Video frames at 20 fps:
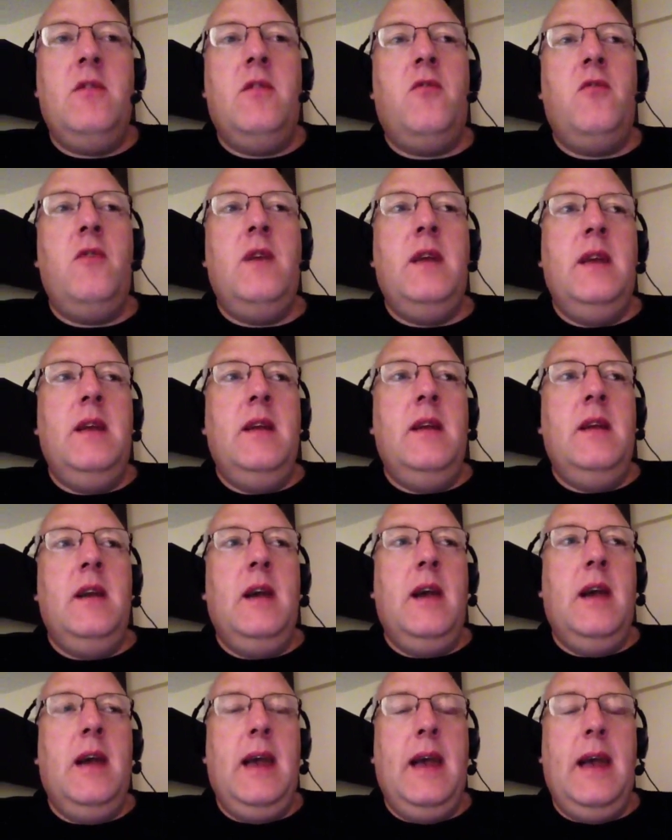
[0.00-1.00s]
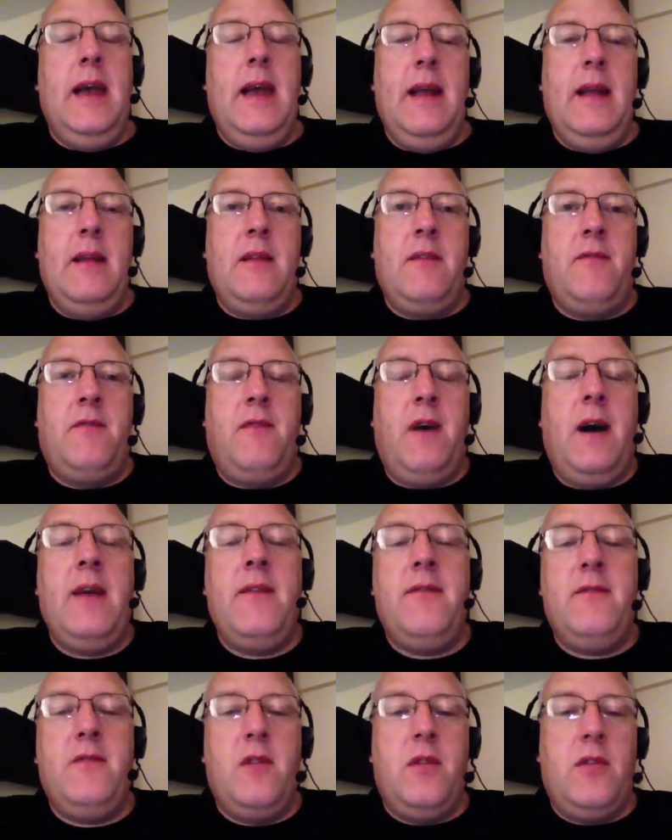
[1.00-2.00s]
3, it's
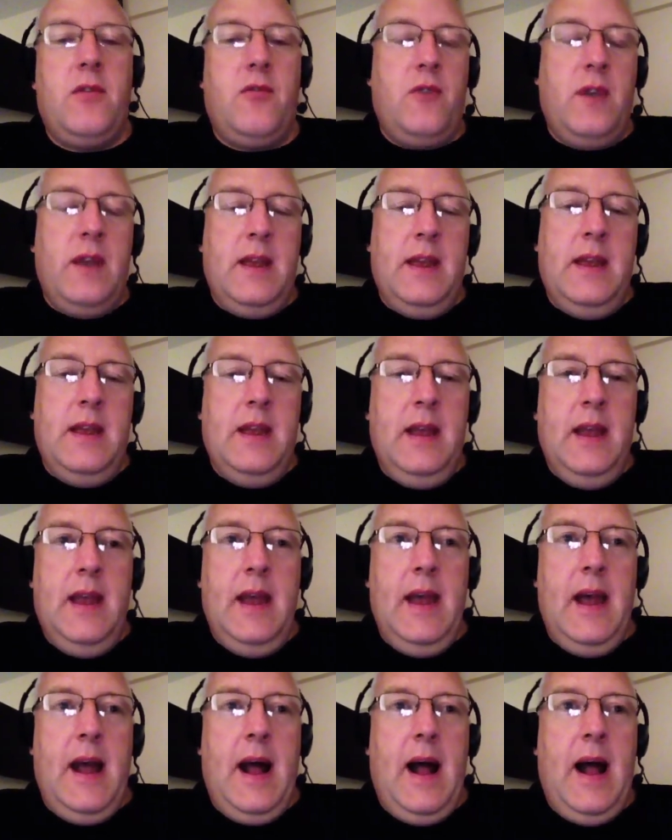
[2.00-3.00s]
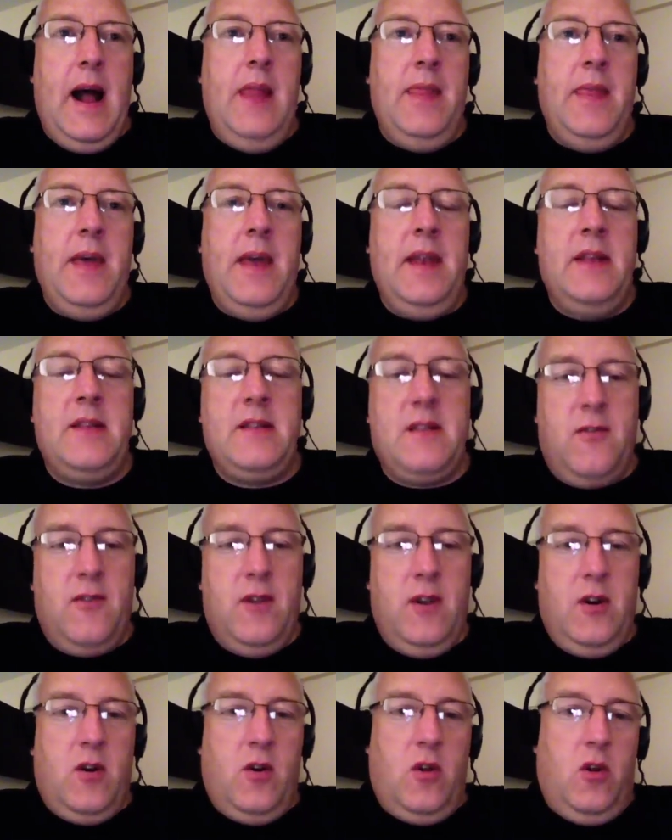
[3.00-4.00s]
5 to 3, and then it's
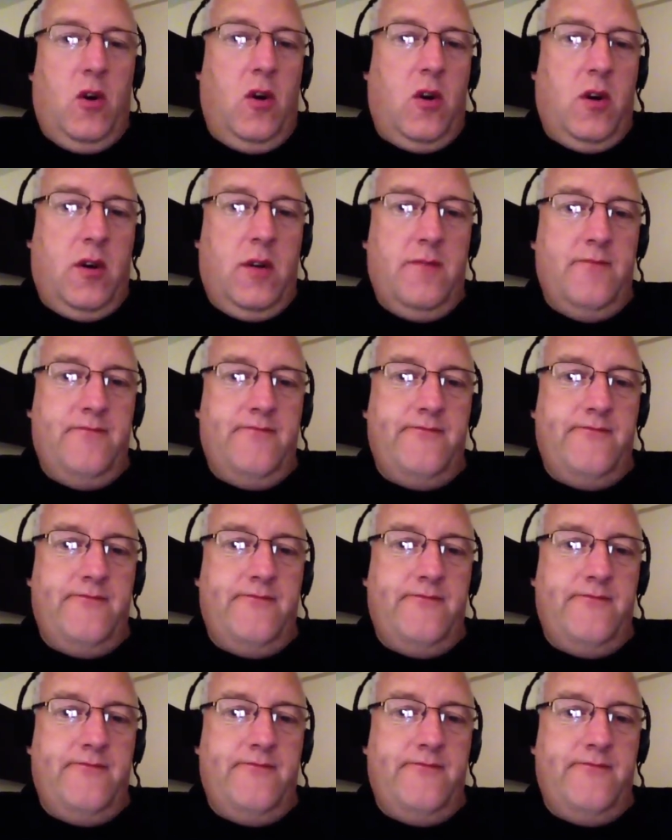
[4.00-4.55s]
3 o'clock.